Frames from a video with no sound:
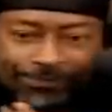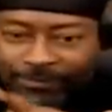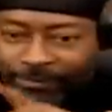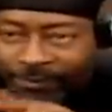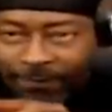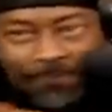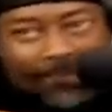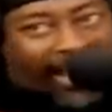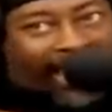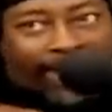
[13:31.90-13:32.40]

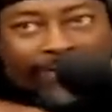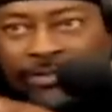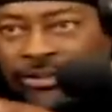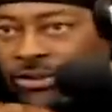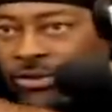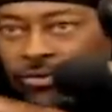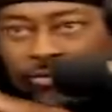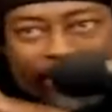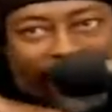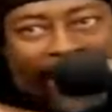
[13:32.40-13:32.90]
have a
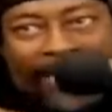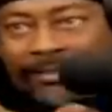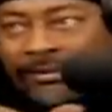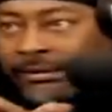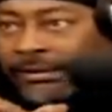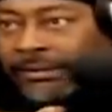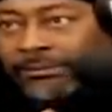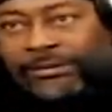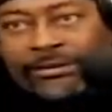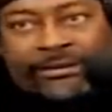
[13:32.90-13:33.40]
shootout or some
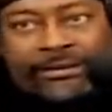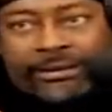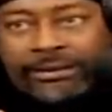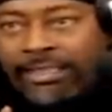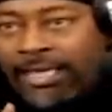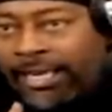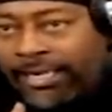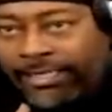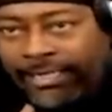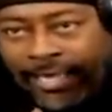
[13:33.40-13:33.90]
shit like
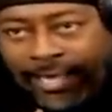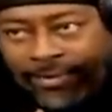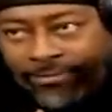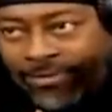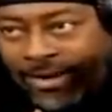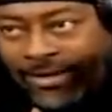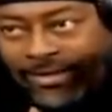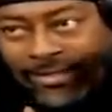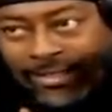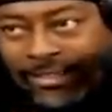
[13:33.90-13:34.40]
that right
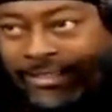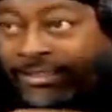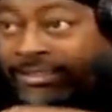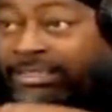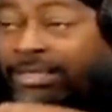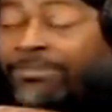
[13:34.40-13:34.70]
there. Some